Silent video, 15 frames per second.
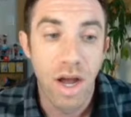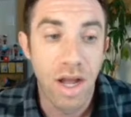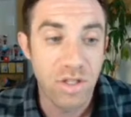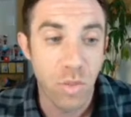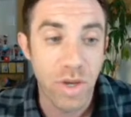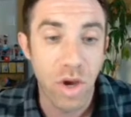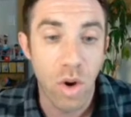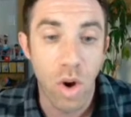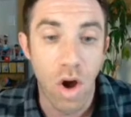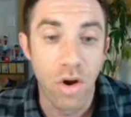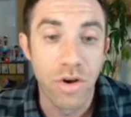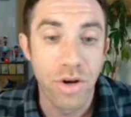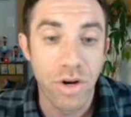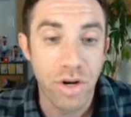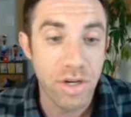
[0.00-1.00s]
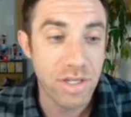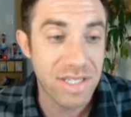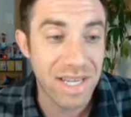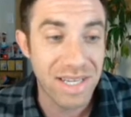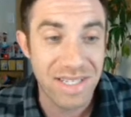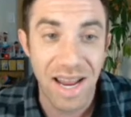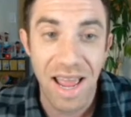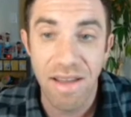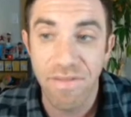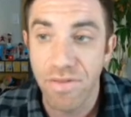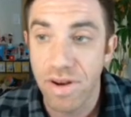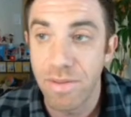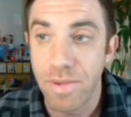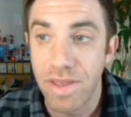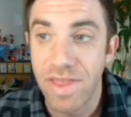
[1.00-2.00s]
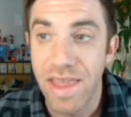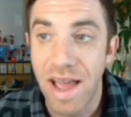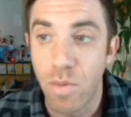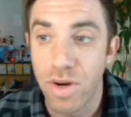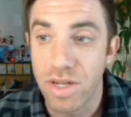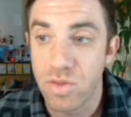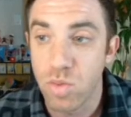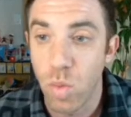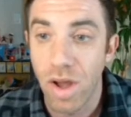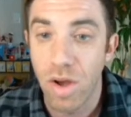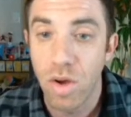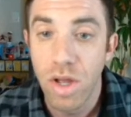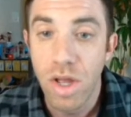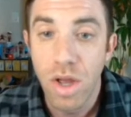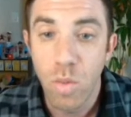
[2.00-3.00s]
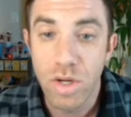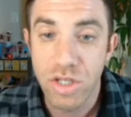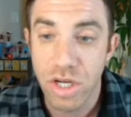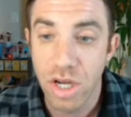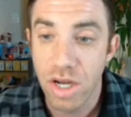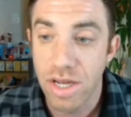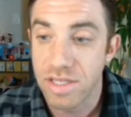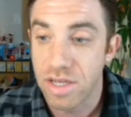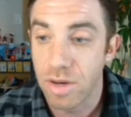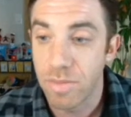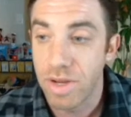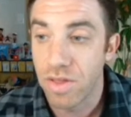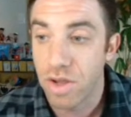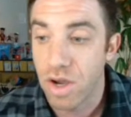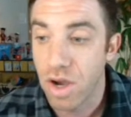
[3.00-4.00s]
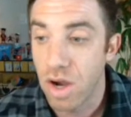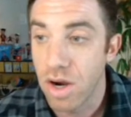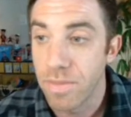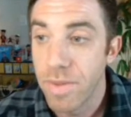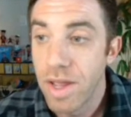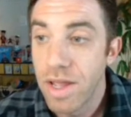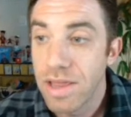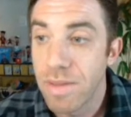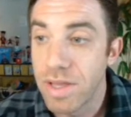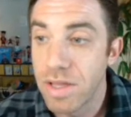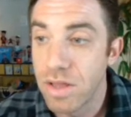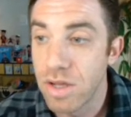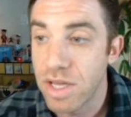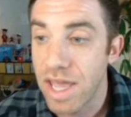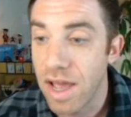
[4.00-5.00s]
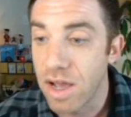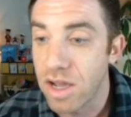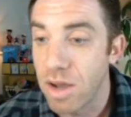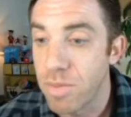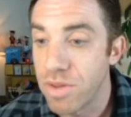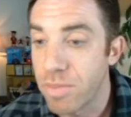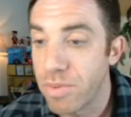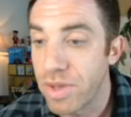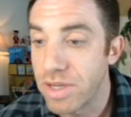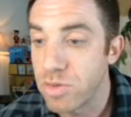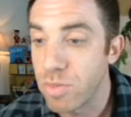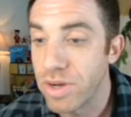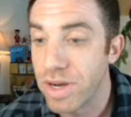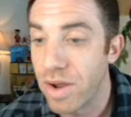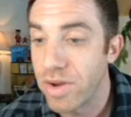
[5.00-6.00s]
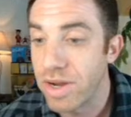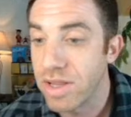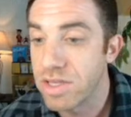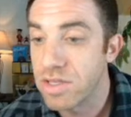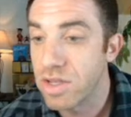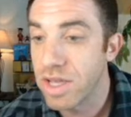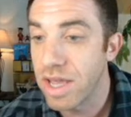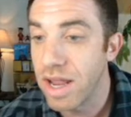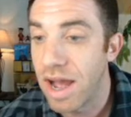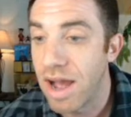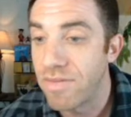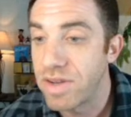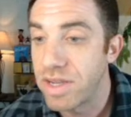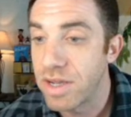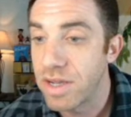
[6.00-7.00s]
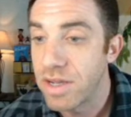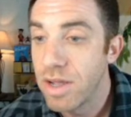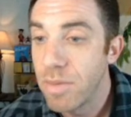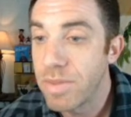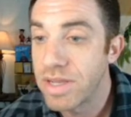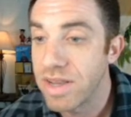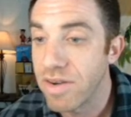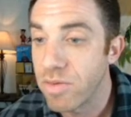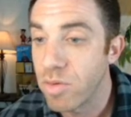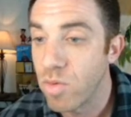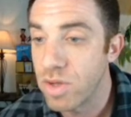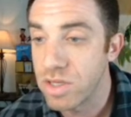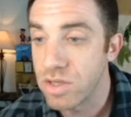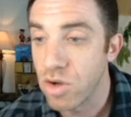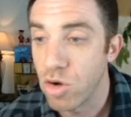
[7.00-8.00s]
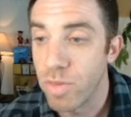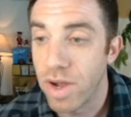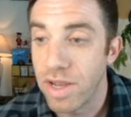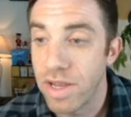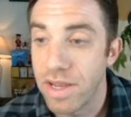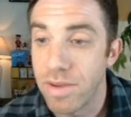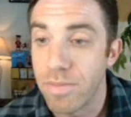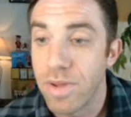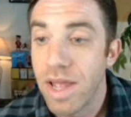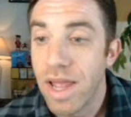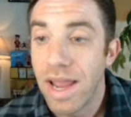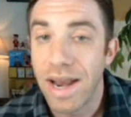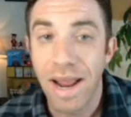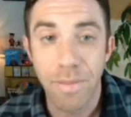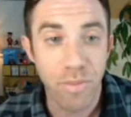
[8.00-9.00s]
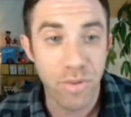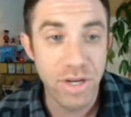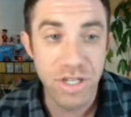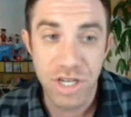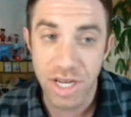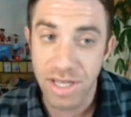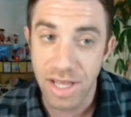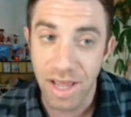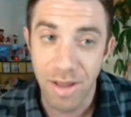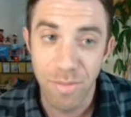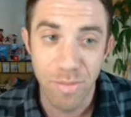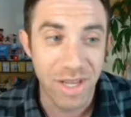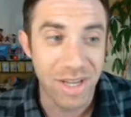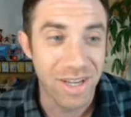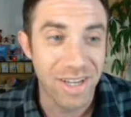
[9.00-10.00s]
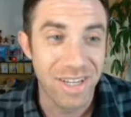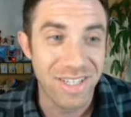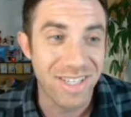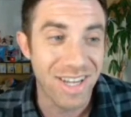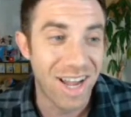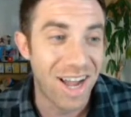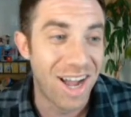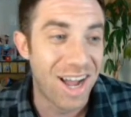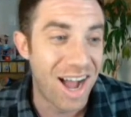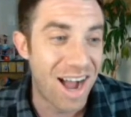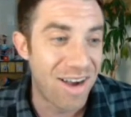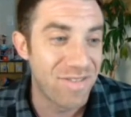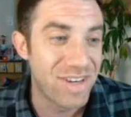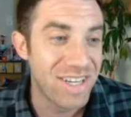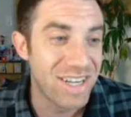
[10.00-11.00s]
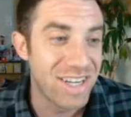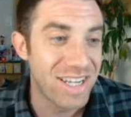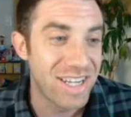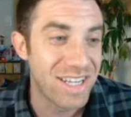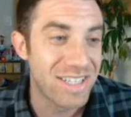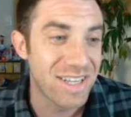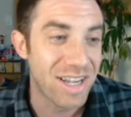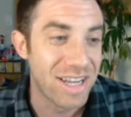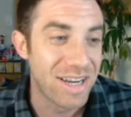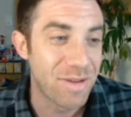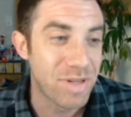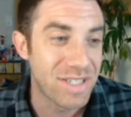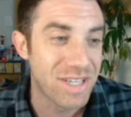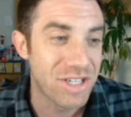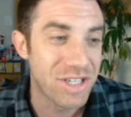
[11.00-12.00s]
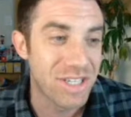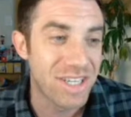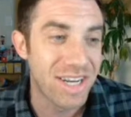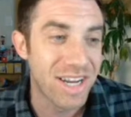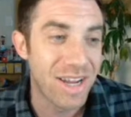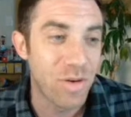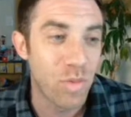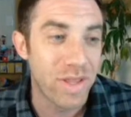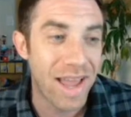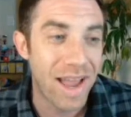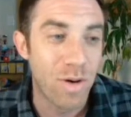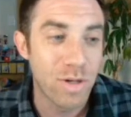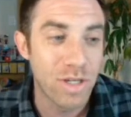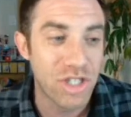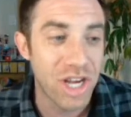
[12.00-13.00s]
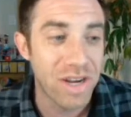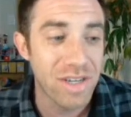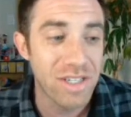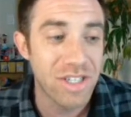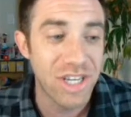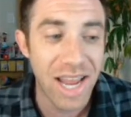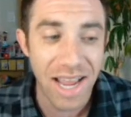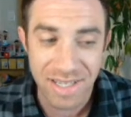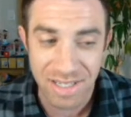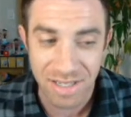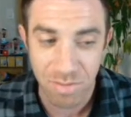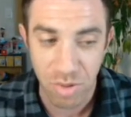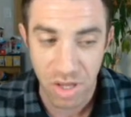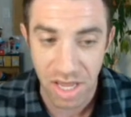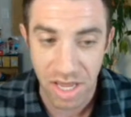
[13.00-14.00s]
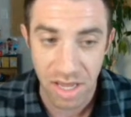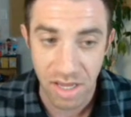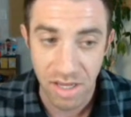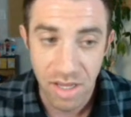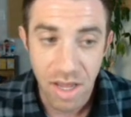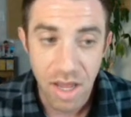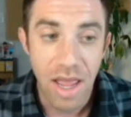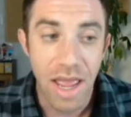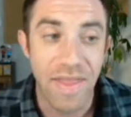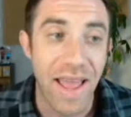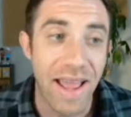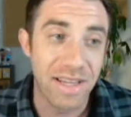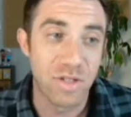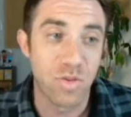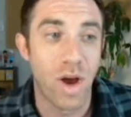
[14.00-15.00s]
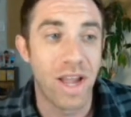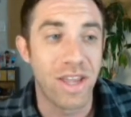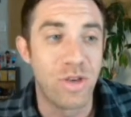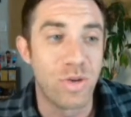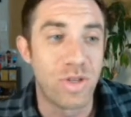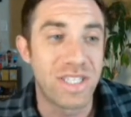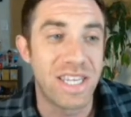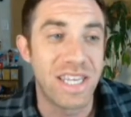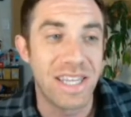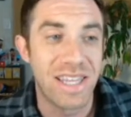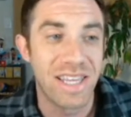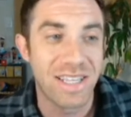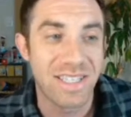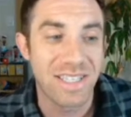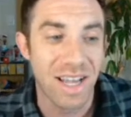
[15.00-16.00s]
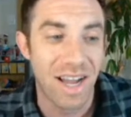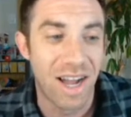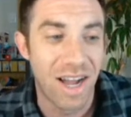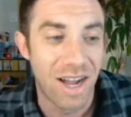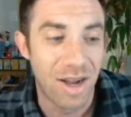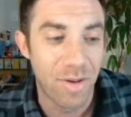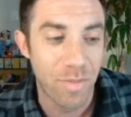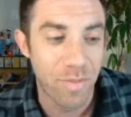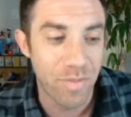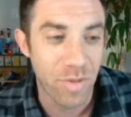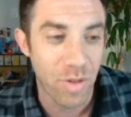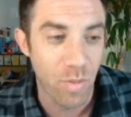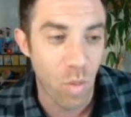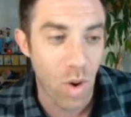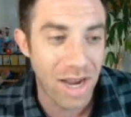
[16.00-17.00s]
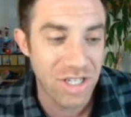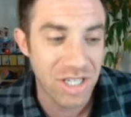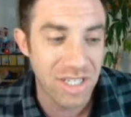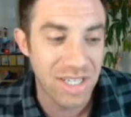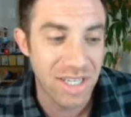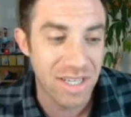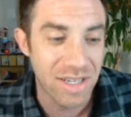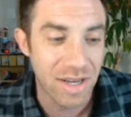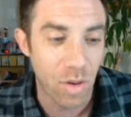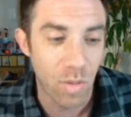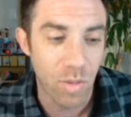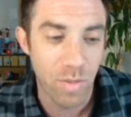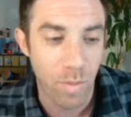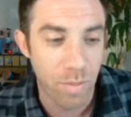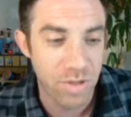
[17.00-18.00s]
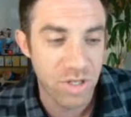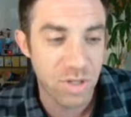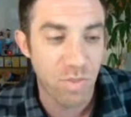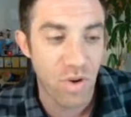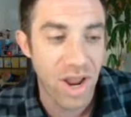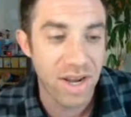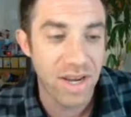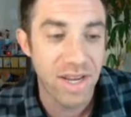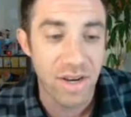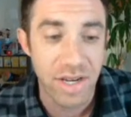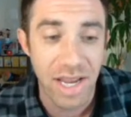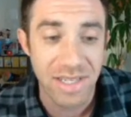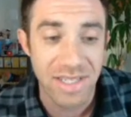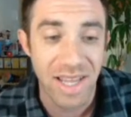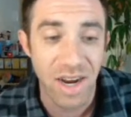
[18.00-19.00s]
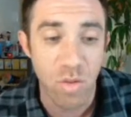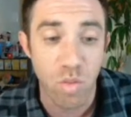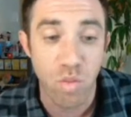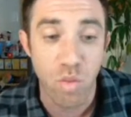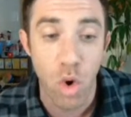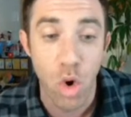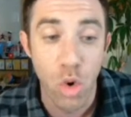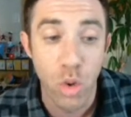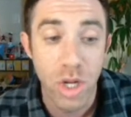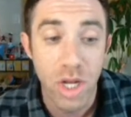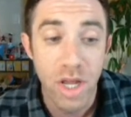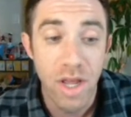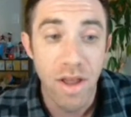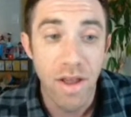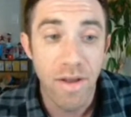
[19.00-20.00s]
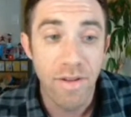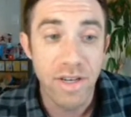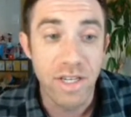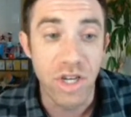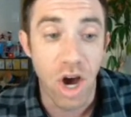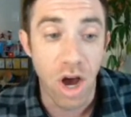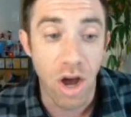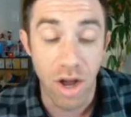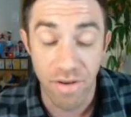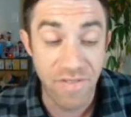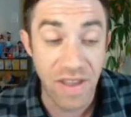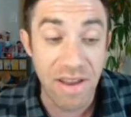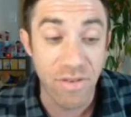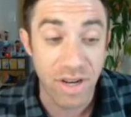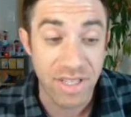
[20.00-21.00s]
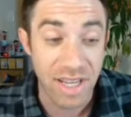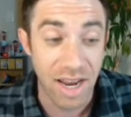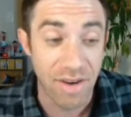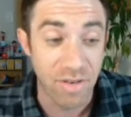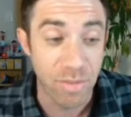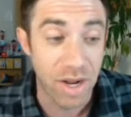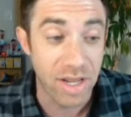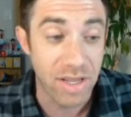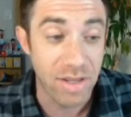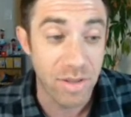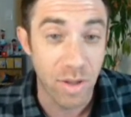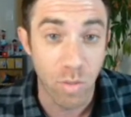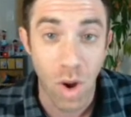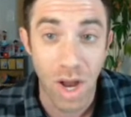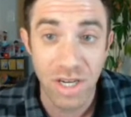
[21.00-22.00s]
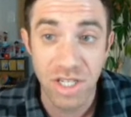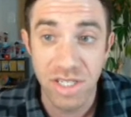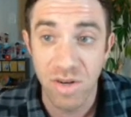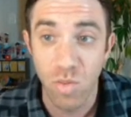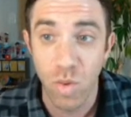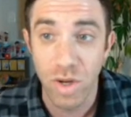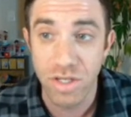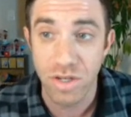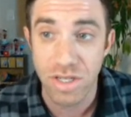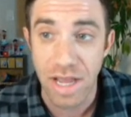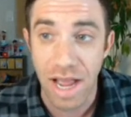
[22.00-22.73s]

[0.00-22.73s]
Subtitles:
So we go under 6.5 for him in that one as well, which is going to be on the card. Let me look at a couple of the plays we're putting out here. Let's look at Avdia because everyone wants to know about him. And I appreciate that because Avdia is in a position tonight without Jaren Jackson playing. And that is why you see this Washington spread here. Yes, they are road favorites, everybody. The Washington Wizards.